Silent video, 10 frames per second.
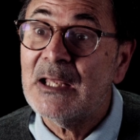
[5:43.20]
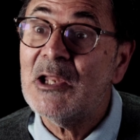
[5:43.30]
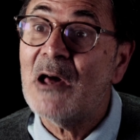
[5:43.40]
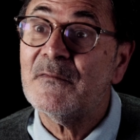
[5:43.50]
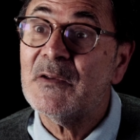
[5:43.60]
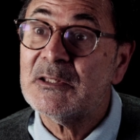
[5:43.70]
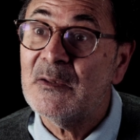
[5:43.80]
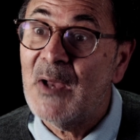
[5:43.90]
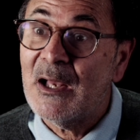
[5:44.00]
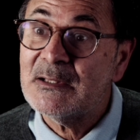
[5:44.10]
and not
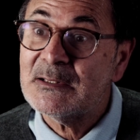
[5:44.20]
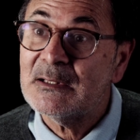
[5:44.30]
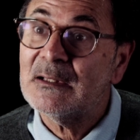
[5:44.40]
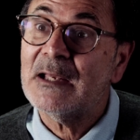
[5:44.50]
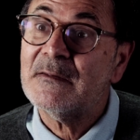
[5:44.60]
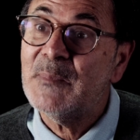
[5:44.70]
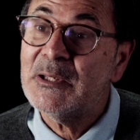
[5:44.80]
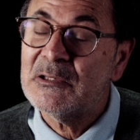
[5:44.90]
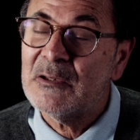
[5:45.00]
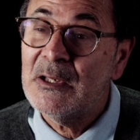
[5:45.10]
victimized like
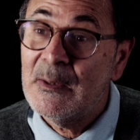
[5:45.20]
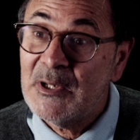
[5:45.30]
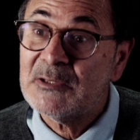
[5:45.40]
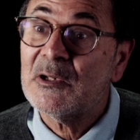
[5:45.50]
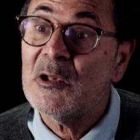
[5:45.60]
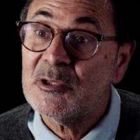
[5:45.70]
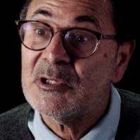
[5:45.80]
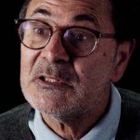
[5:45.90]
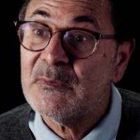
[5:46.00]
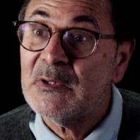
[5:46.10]
Peter
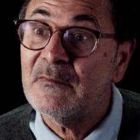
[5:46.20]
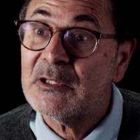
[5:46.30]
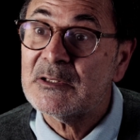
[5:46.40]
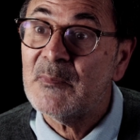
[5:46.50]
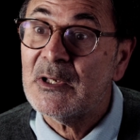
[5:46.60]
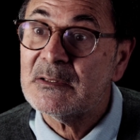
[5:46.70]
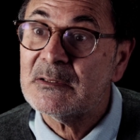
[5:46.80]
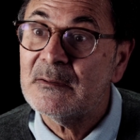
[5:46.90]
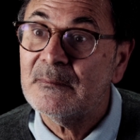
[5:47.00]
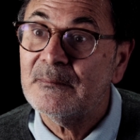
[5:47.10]
Gotchi has been victimized.